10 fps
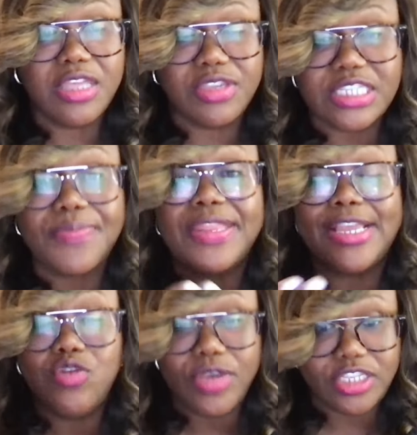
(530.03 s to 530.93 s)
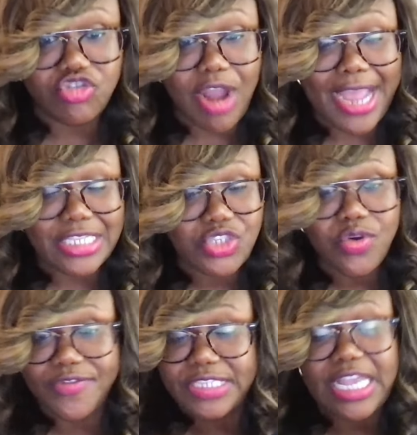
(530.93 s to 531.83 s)
something that you can try too
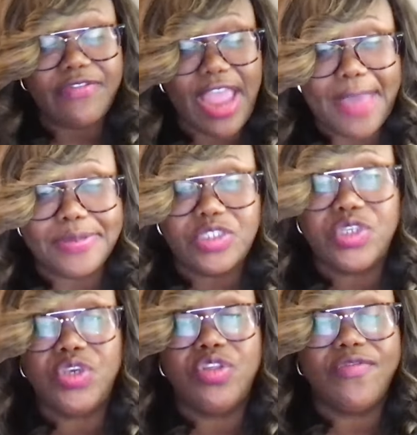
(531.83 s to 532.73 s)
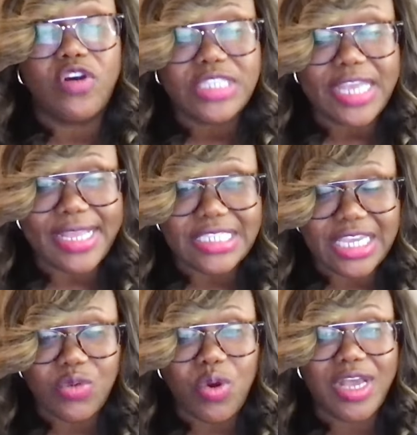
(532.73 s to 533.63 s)
if this ever happens to you. The first thing I
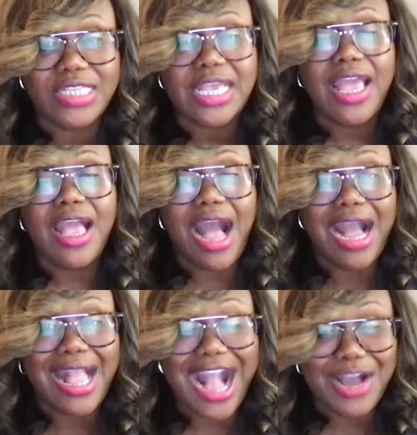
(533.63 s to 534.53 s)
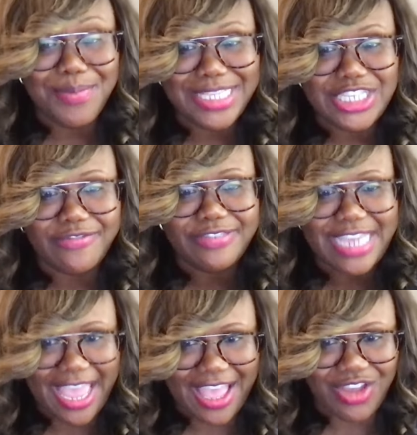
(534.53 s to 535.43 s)
did was I calmed myself
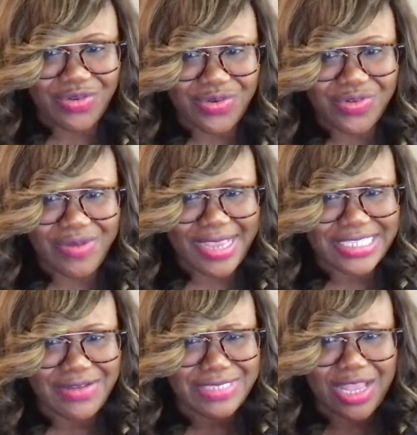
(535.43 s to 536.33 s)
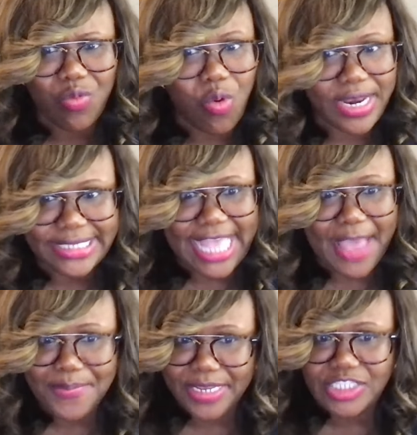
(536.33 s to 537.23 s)
down, right? Because I was like, what is
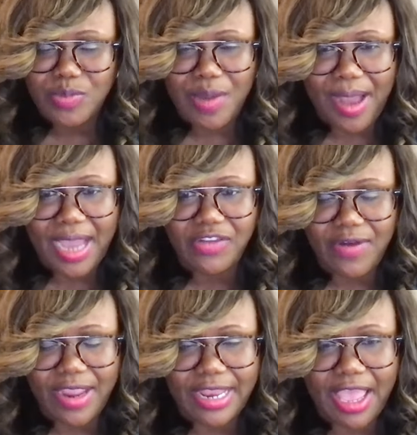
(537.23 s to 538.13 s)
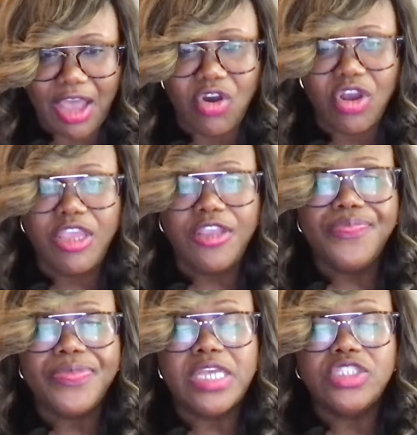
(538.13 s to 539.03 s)
happening to my body right now?
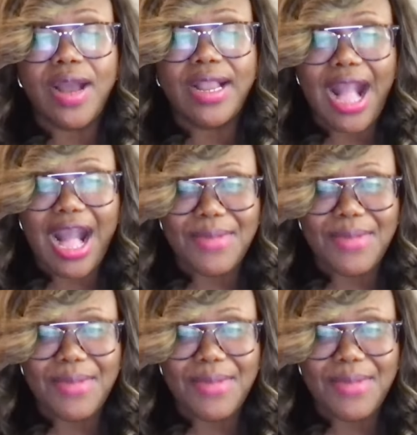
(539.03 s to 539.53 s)
So I calmed